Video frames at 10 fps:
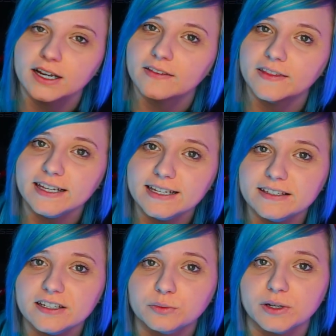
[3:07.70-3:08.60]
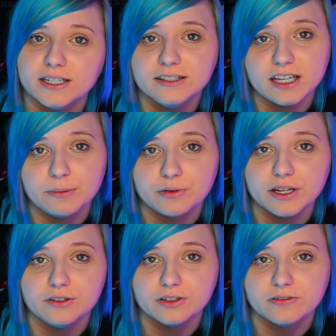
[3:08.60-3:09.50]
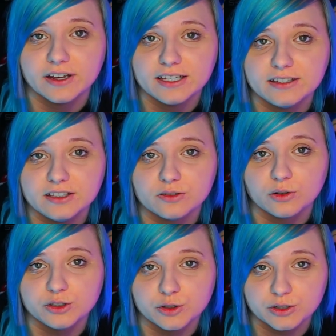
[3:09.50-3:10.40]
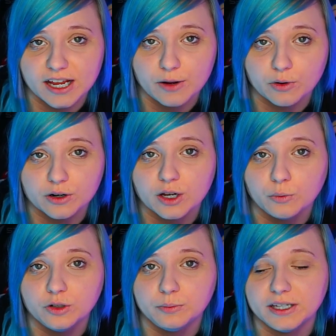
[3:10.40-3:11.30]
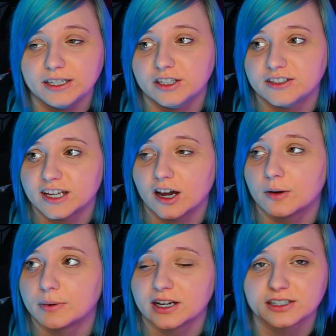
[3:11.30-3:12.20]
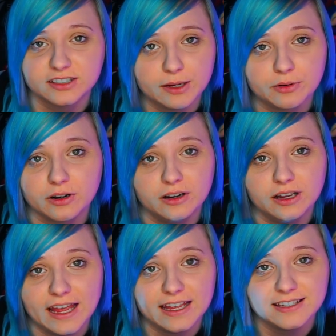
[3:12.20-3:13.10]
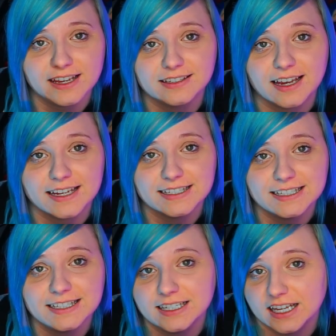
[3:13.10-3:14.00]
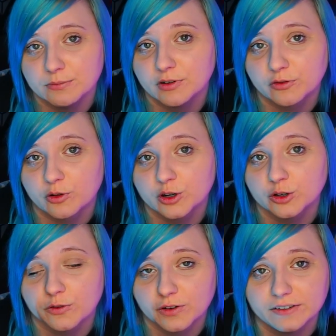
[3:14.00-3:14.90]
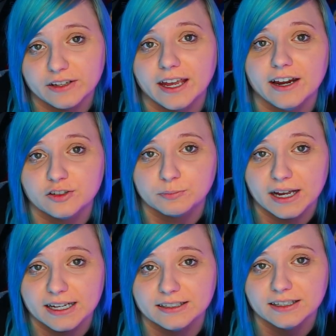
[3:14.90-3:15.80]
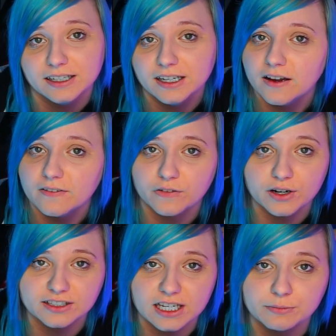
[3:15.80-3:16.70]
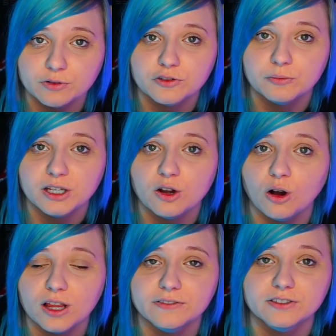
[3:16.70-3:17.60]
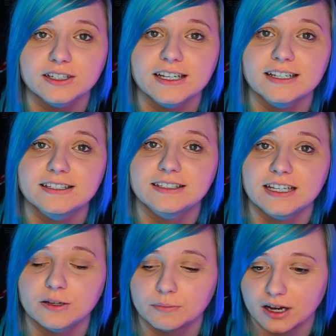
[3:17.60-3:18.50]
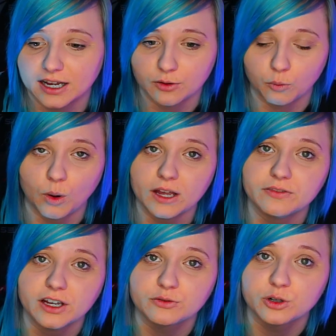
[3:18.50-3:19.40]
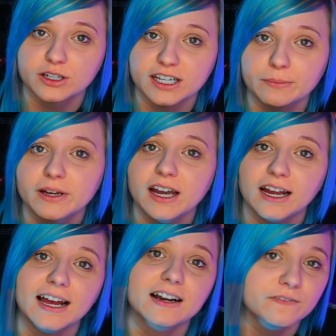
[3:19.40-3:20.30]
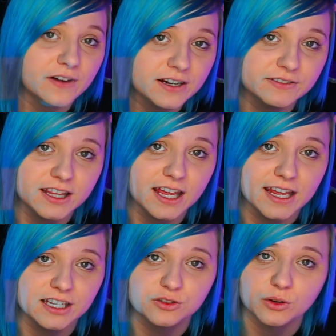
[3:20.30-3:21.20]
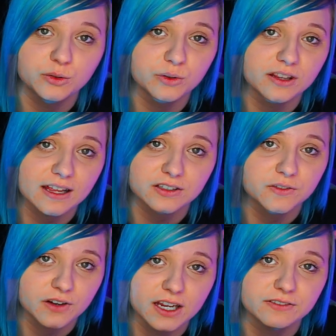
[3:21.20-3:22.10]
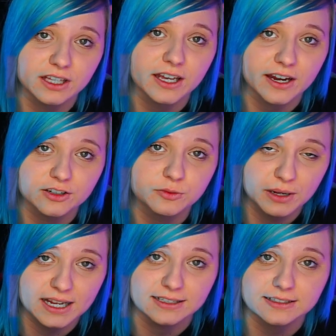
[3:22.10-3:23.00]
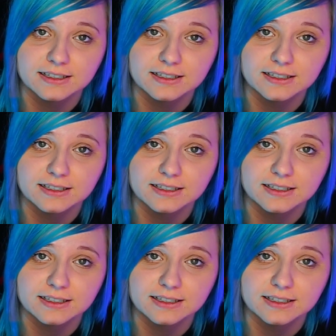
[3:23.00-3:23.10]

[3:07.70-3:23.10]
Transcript: The easiest way to separate your devices on your network would be to set up a separate SSID name for your 5 GHz band. For example, for me, all I've done is take my Wi-Fi router name and add a 5 to the end, so I know that that's 5 GHz band.